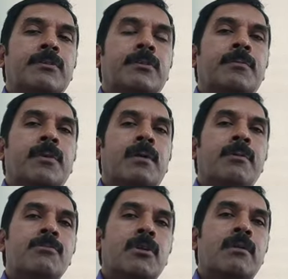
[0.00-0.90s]
So
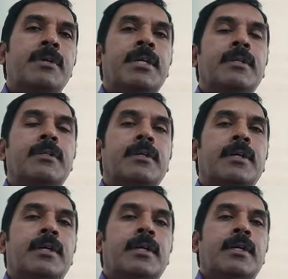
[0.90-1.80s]
problem solving,
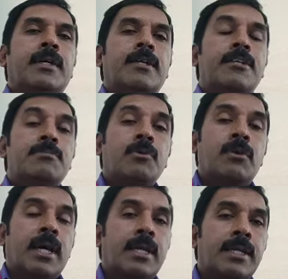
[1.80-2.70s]

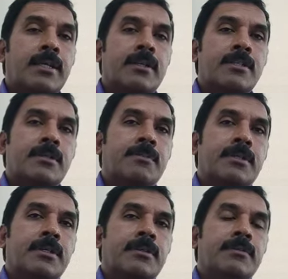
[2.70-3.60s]
dispute handling
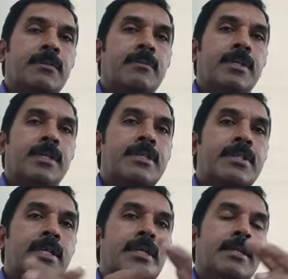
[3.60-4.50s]
concept will be
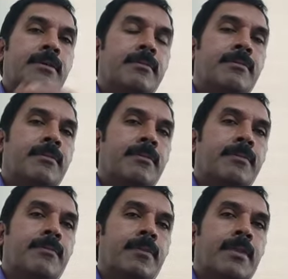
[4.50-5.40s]
easily
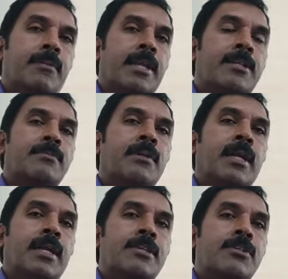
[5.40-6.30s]

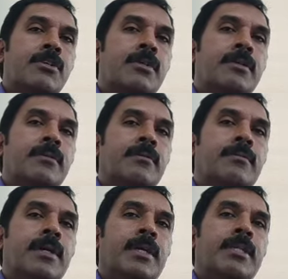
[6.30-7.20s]
manageable, understood
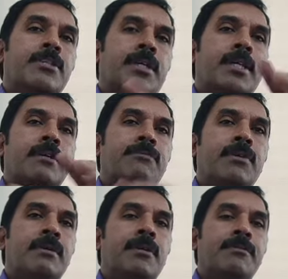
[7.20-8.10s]
by this kind of
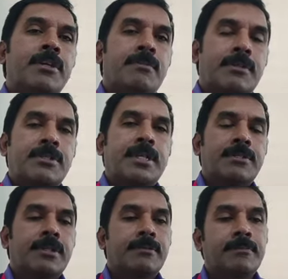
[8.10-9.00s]
film and video
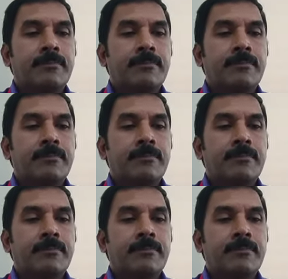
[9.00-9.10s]
presentation.